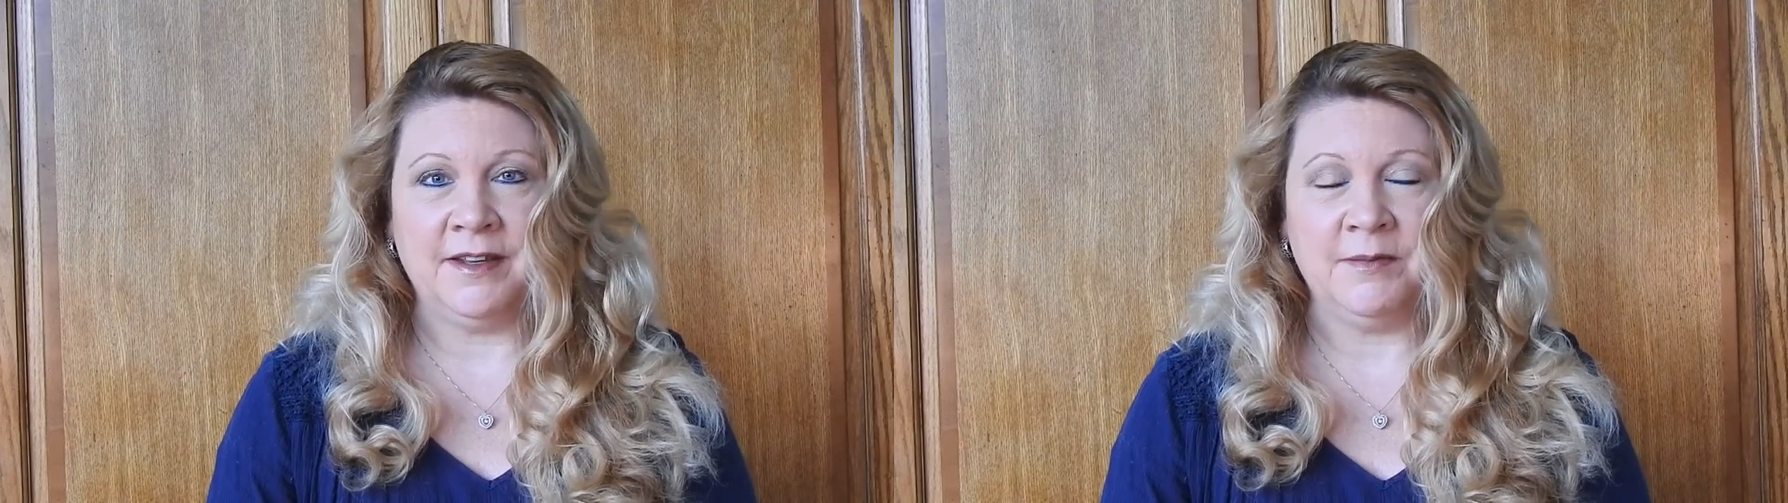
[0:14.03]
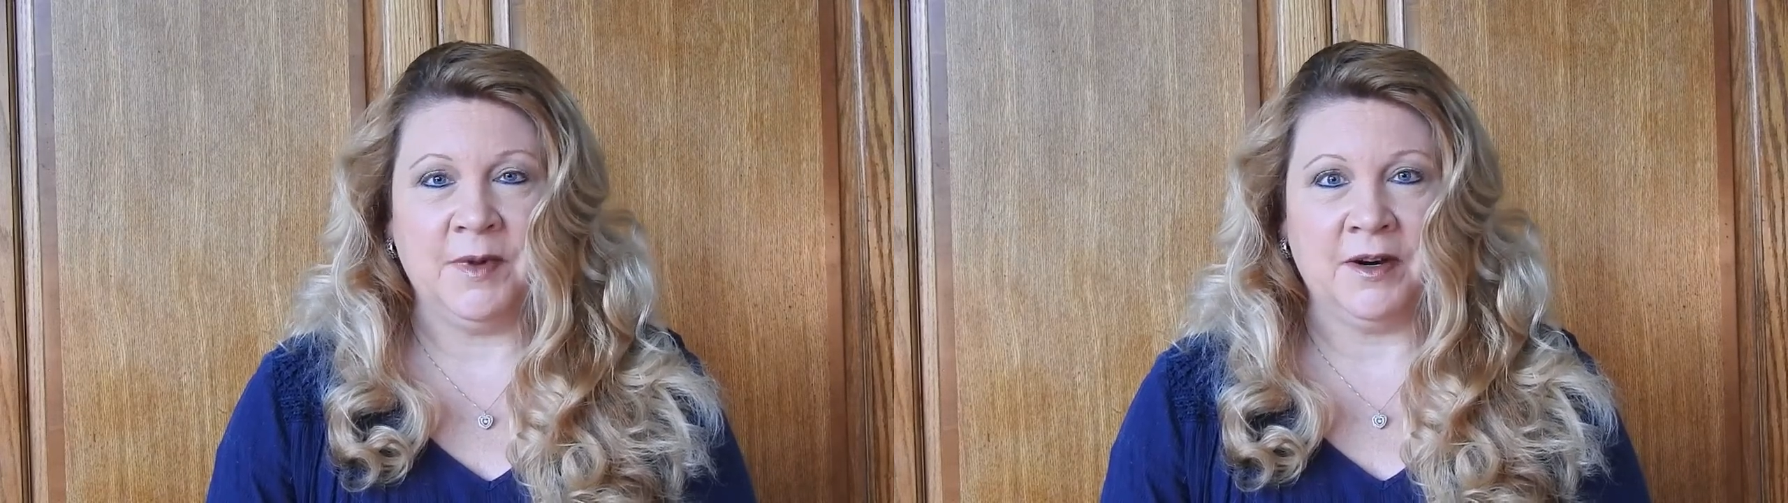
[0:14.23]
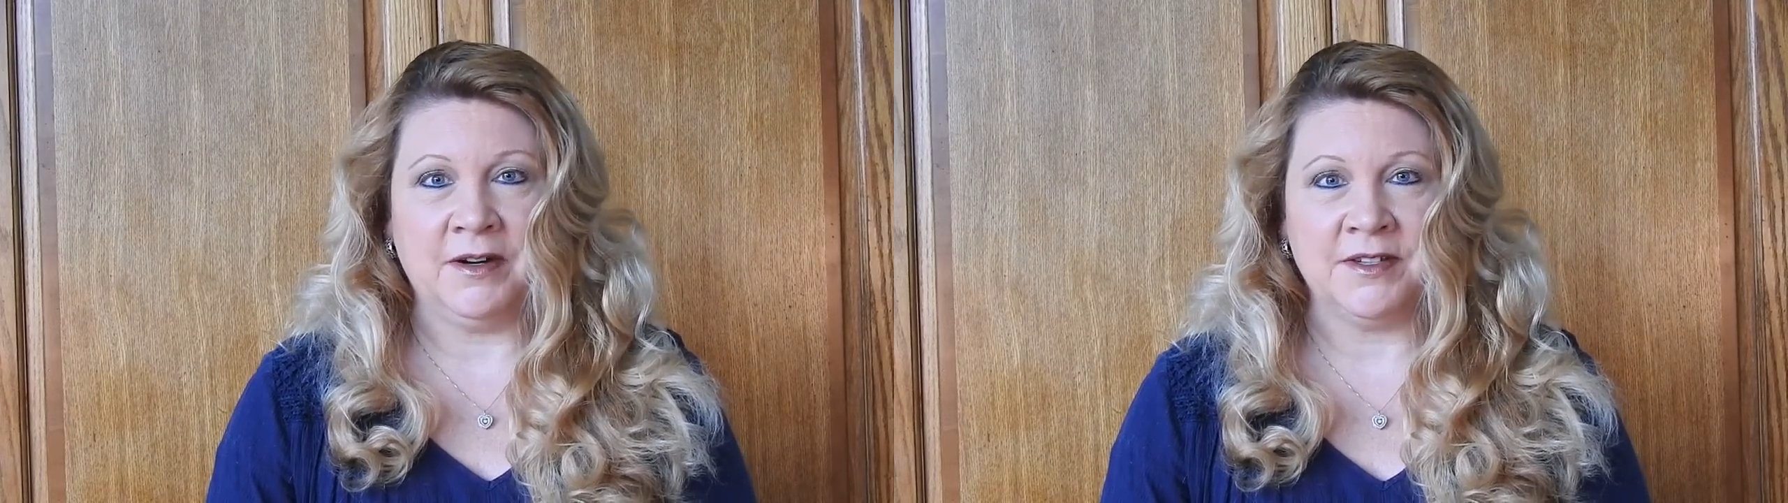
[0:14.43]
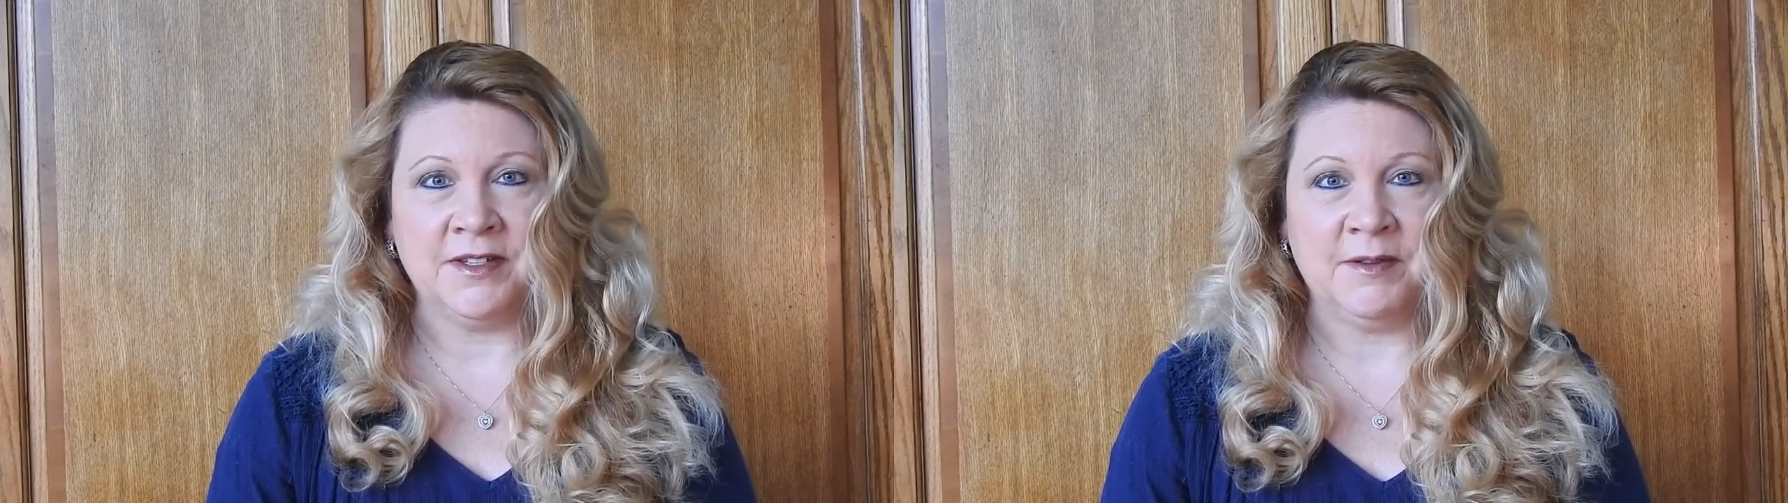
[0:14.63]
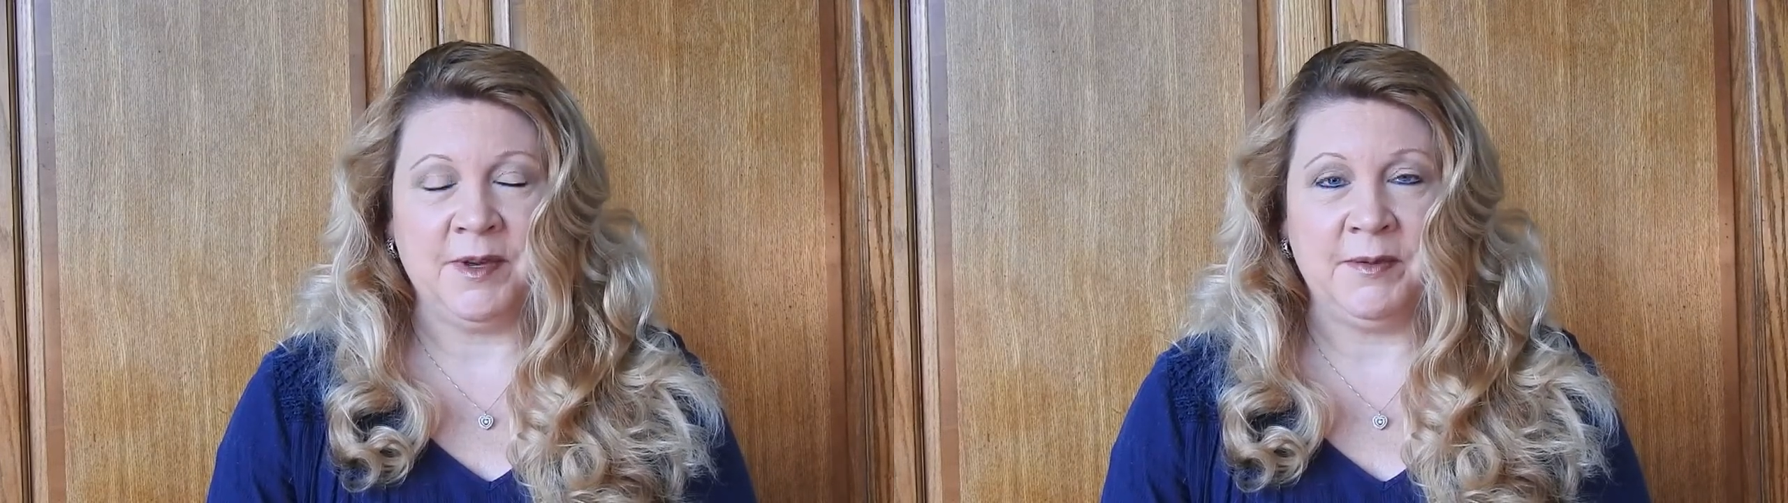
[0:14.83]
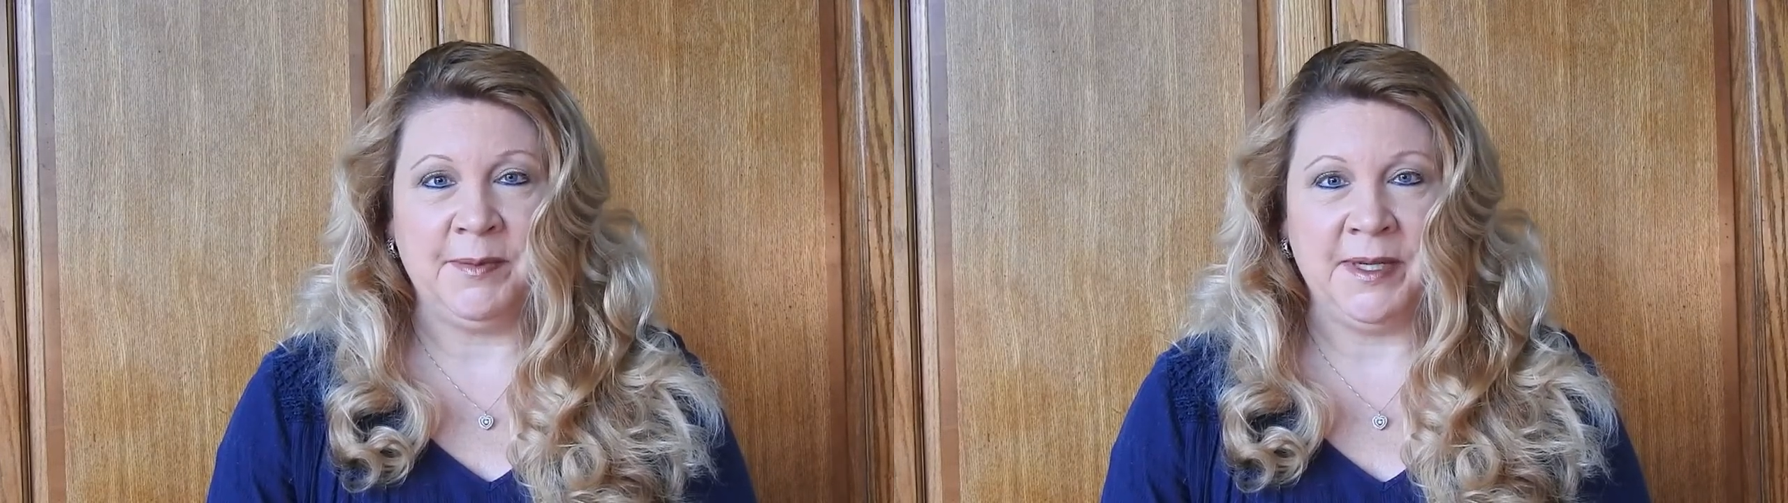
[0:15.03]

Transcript: in March that we would